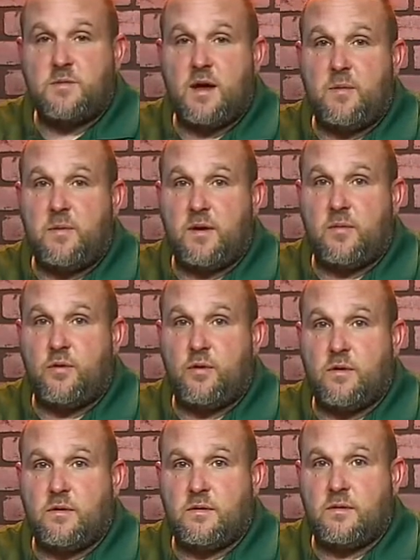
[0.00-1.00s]
is mapping
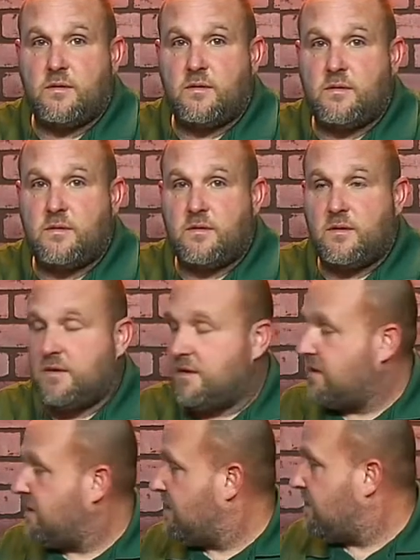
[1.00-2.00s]
important?
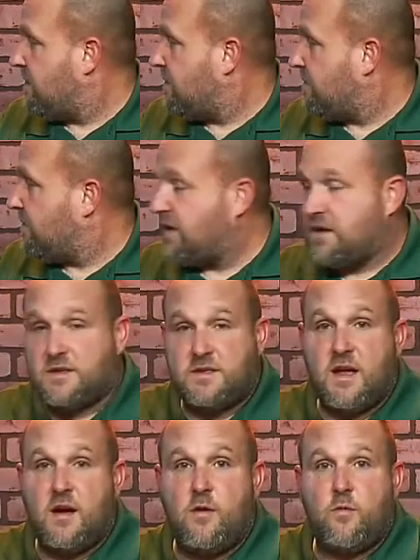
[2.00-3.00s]

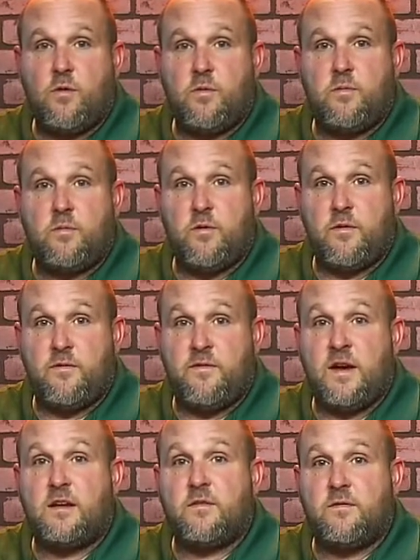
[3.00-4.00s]
Because now we're
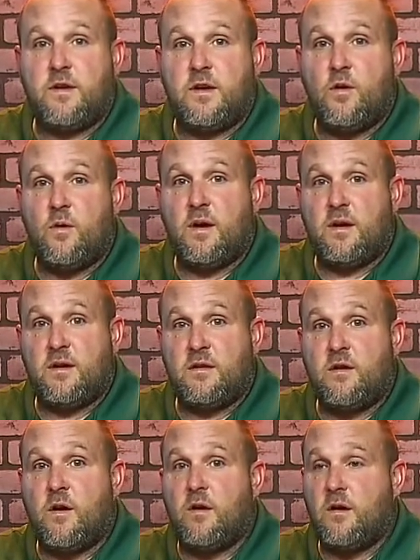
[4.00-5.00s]
effectively going
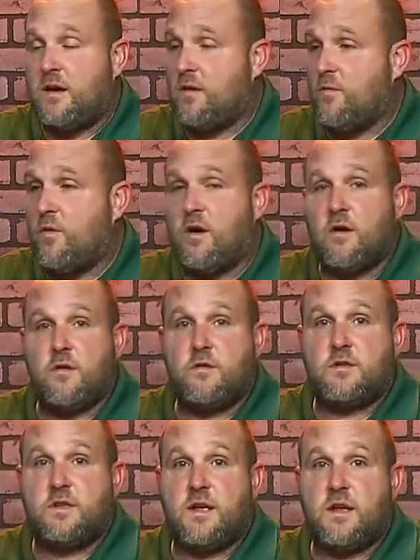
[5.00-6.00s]
and targeting
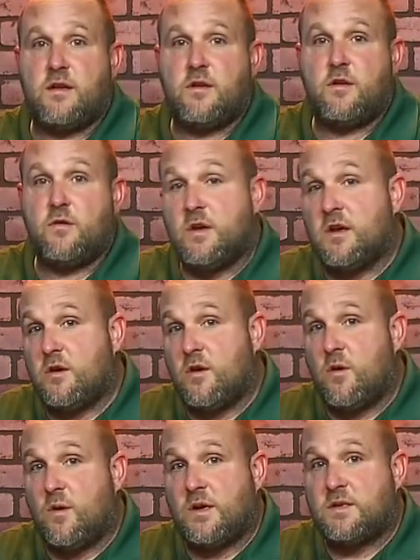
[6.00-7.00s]
waters that you
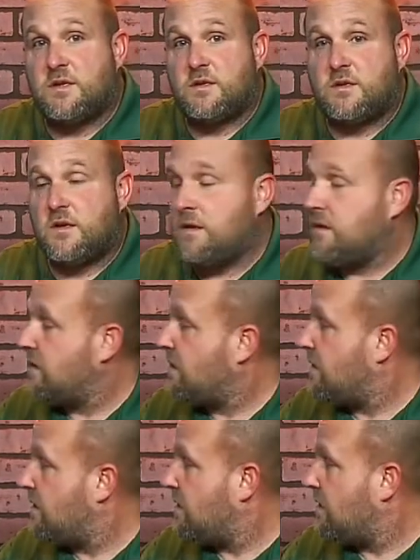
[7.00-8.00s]
didn't know existed,
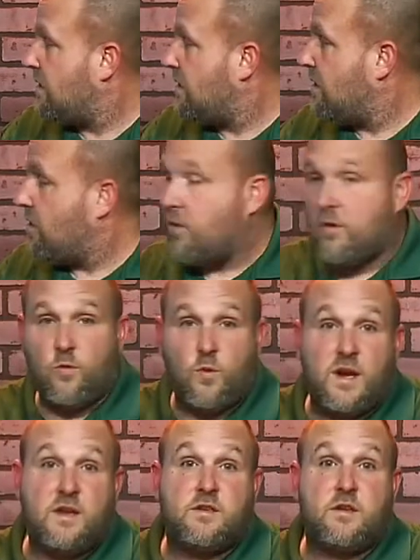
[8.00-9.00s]
or
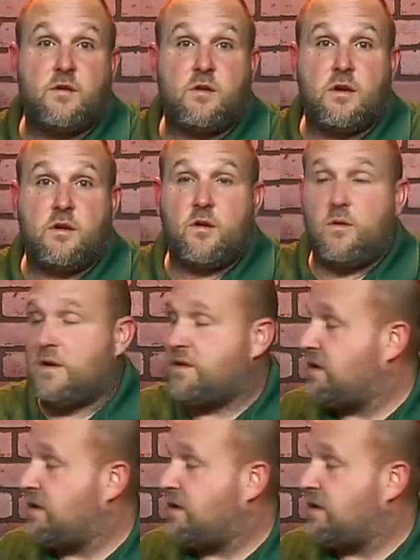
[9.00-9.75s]
weeds that you didn't know